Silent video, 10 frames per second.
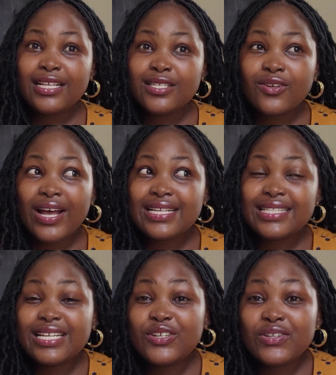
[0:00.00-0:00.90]
so as
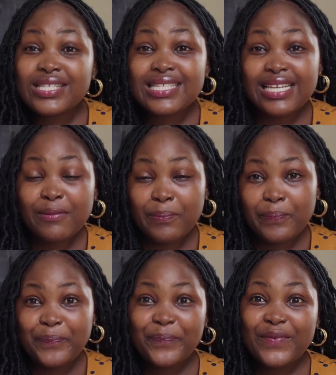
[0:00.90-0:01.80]
they don't skip
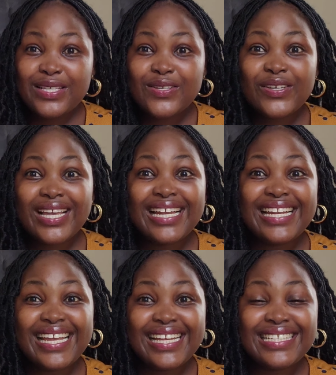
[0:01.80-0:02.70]
so you
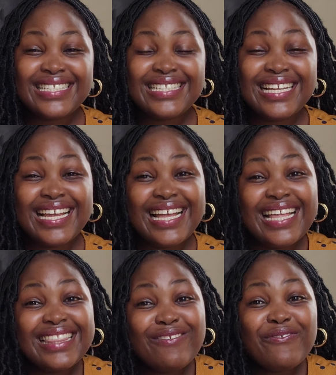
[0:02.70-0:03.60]
can get
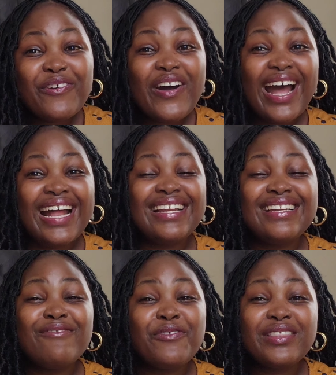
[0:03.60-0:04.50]
the
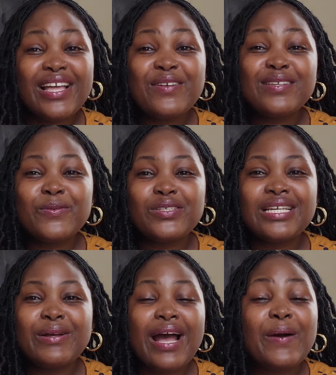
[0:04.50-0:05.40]
4,000
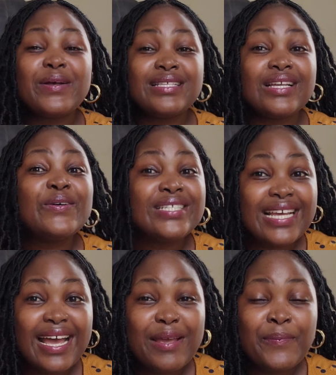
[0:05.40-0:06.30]
watching hours on
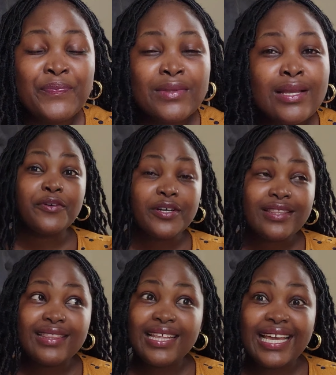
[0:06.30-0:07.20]
time fourth
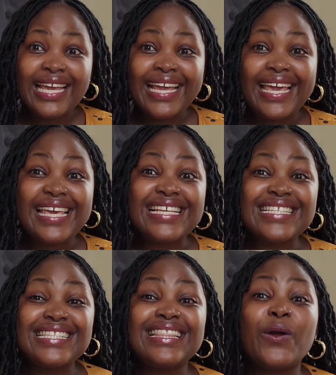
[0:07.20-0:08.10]
thing
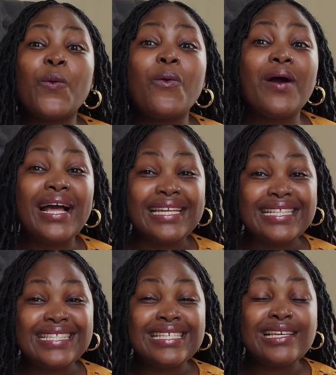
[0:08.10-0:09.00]
is the
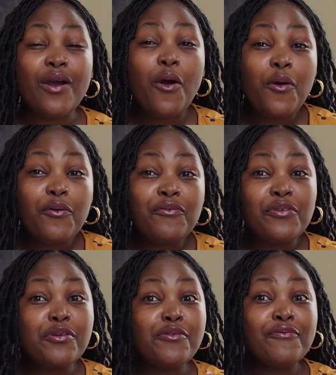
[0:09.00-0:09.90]
quality of
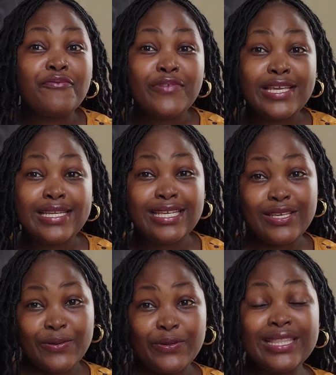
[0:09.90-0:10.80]
your
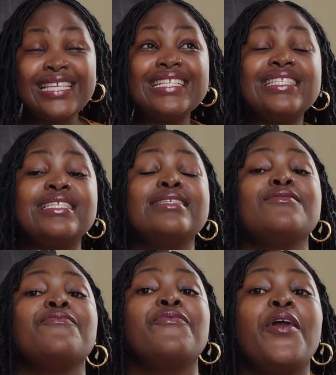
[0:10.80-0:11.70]
video this is
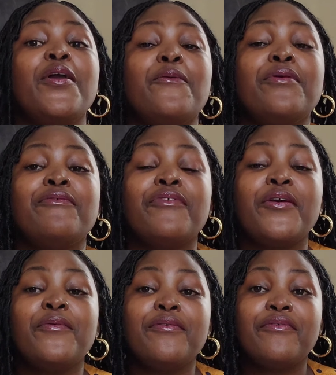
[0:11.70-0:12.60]
very
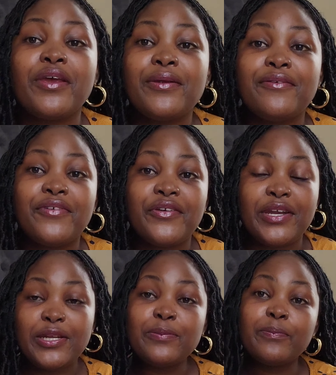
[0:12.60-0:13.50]
very very
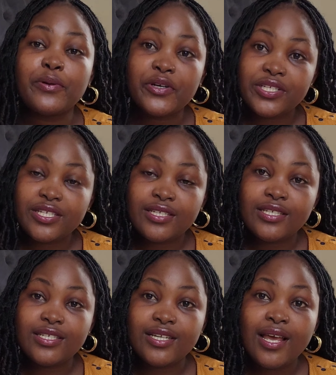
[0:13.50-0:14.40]
very important
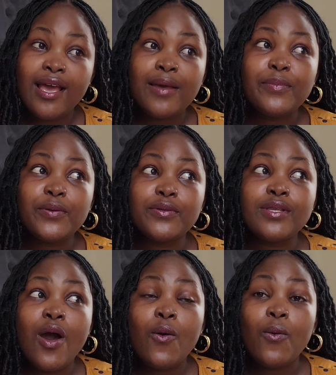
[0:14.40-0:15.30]
because